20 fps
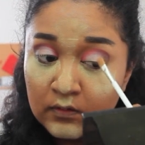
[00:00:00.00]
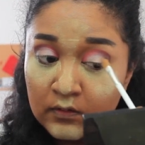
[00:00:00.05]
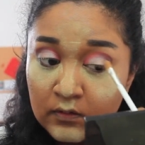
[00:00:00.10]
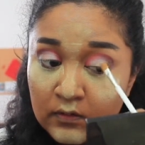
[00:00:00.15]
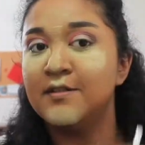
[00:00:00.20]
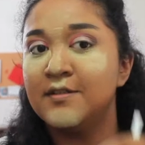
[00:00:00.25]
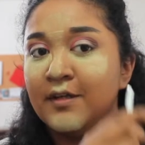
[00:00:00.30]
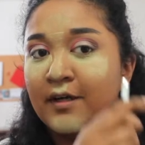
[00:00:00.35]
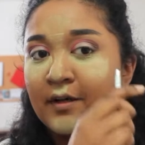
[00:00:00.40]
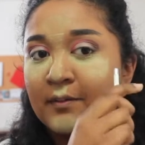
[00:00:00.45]

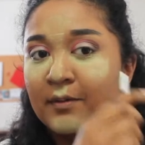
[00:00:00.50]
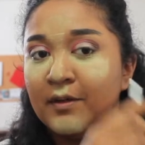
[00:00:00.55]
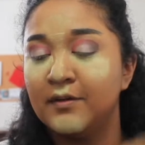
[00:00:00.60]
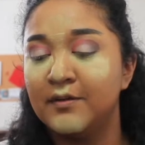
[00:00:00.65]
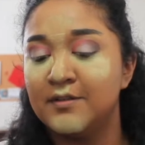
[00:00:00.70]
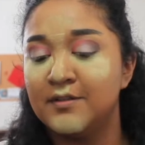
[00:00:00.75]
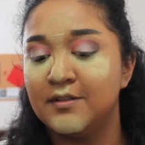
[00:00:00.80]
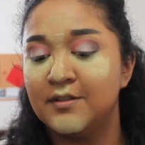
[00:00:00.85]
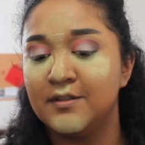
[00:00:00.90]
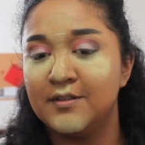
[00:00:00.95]
This eyebrow
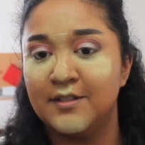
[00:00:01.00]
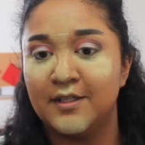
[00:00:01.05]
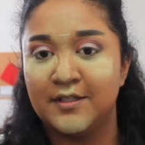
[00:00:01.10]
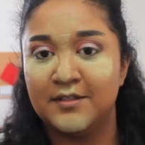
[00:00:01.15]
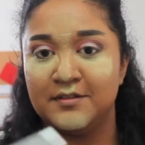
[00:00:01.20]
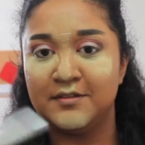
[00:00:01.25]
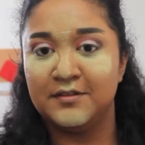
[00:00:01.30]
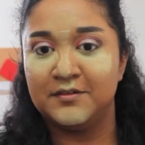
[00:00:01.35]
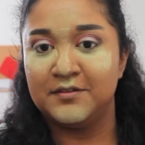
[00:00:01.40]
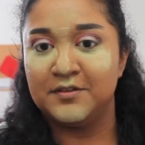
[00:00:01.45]
is a
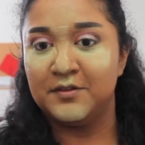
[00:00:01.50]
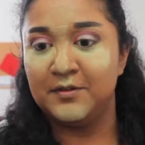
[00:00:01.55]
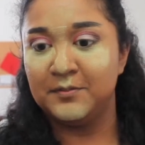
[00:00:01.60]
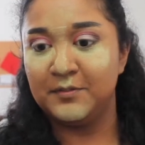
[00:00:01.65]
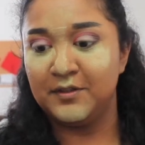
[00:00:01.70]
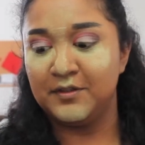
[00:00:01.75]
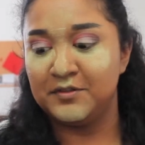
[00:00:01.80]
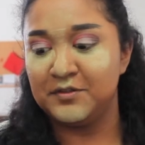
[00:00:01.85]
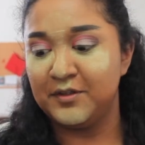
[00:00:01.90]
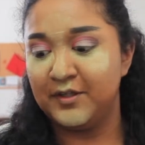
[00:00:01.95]
disaster, so I'm
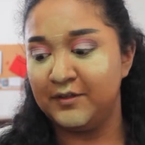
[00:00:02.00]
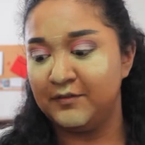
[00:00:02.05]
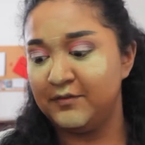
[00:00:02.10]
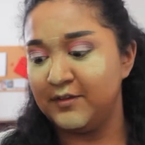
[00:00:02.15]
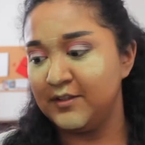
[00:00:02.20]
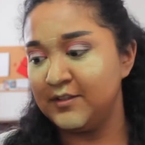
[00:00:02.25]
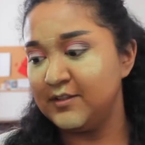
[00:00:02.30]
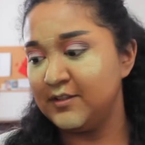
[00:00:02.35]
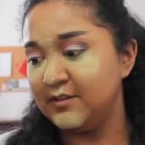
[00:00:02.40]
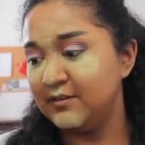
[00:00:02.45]
going to try and
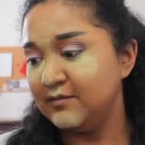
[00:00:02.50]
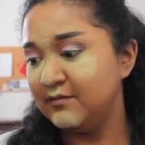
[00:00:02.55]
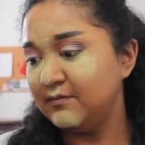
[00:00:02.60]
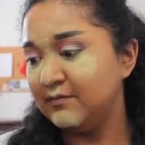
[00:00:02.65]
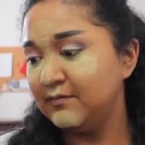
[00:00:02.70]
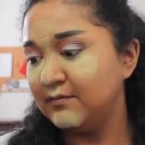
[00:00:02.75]
fix it.